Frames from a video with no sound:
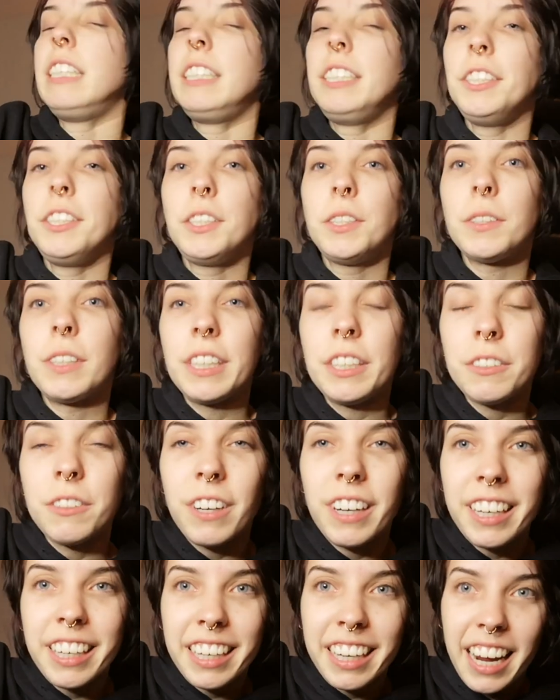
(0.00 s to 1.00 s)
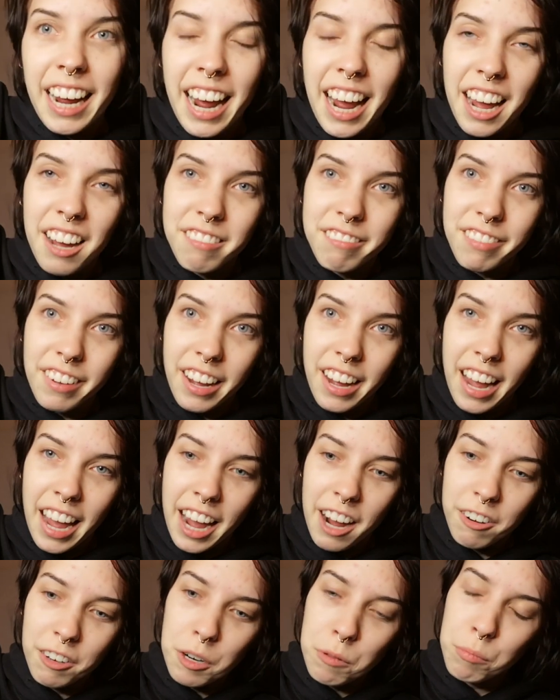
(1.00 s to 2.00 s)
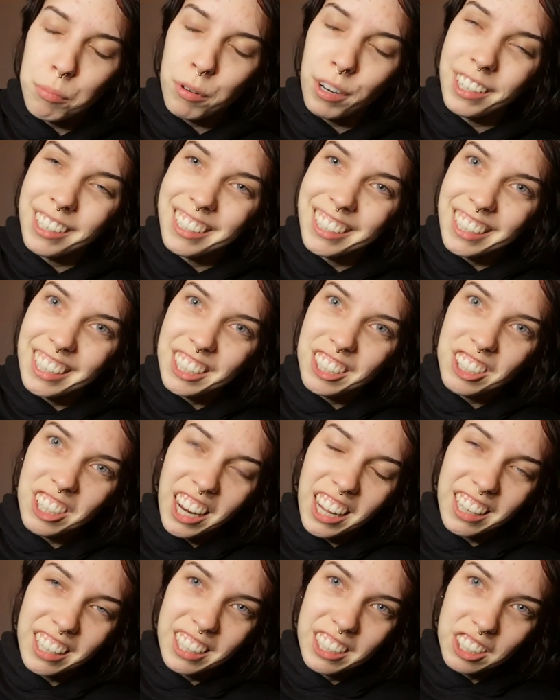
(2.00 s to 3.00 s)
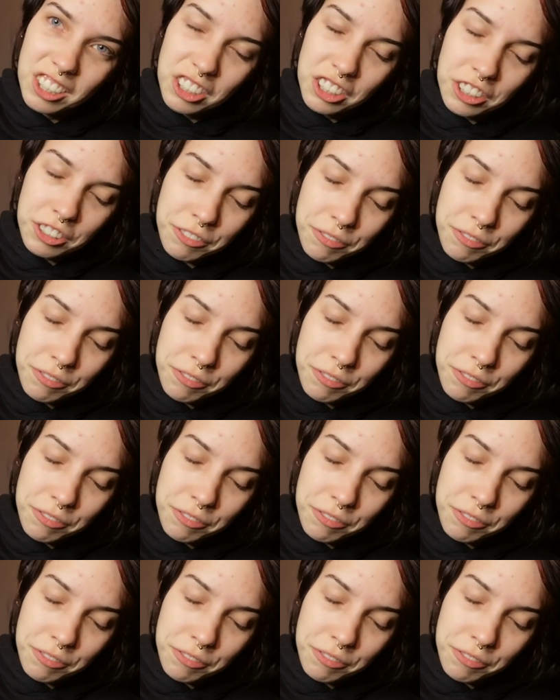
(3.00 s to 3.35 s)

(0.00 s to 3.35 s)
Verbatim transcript: 21.5-hour bracelet challenge.